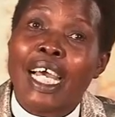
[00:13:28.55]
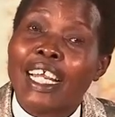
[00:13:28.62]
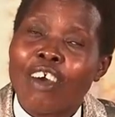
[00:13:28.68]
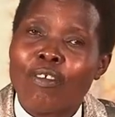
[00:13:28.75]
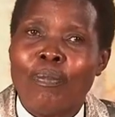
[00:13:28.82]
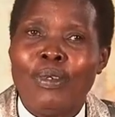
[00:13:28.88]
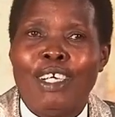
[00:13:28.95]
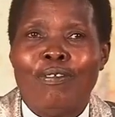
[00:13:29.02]
and
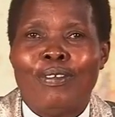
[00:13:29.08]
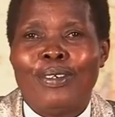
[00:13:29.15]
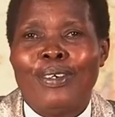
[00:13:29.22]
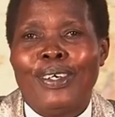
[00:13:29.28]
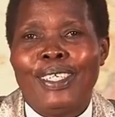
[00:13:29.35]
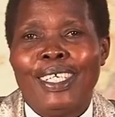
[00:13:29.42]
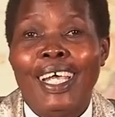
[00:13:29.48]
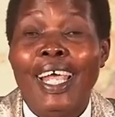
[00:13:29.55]
I've believed
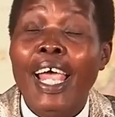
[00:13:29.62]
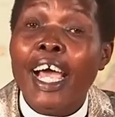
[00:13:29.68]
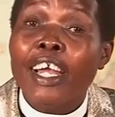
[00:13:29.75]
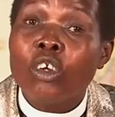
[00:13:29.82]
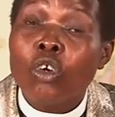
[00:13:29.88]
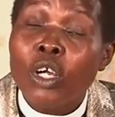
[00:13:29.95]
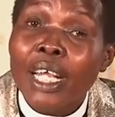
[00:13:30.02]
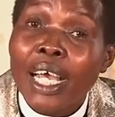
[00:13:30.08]
God.
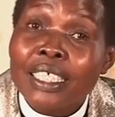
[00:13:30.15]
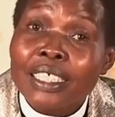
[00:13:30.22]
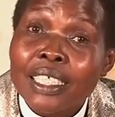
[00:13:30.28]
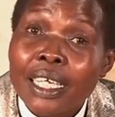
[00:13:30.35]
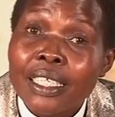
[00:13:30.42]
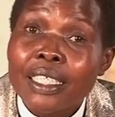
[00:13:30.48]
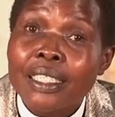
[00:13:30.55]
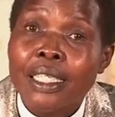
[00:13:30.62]
And God has
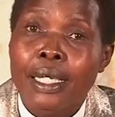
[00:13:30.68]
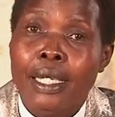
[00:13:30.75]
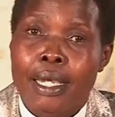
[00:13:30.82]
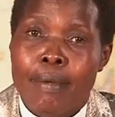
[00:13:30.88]
done it.